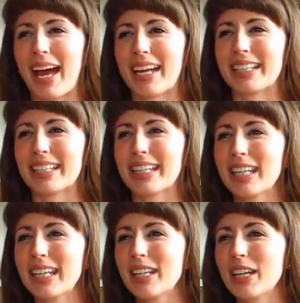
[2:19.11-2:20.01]
and
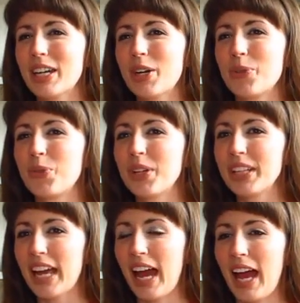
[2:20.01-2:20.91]
he
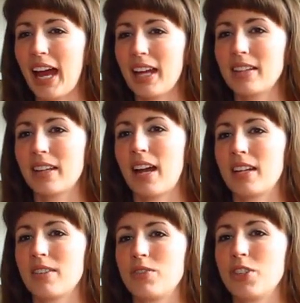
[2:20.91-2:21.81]
really had the
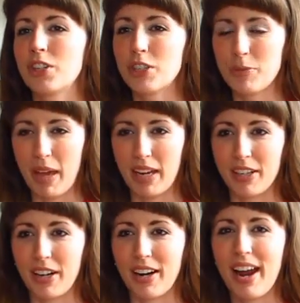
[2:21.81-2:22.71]
kind of generous
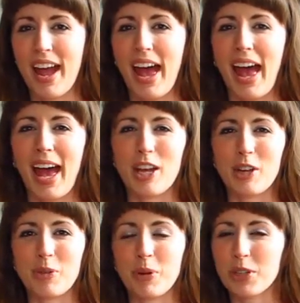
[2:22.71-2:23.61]
manner
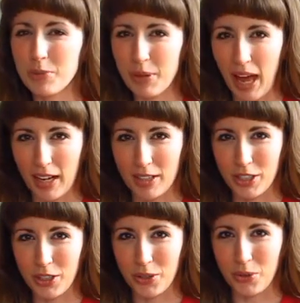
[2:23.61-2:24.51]
and personable
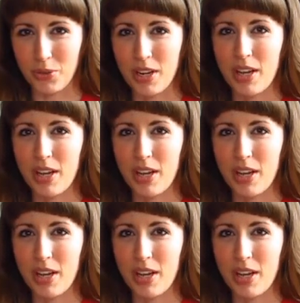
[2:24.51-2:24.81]
attitude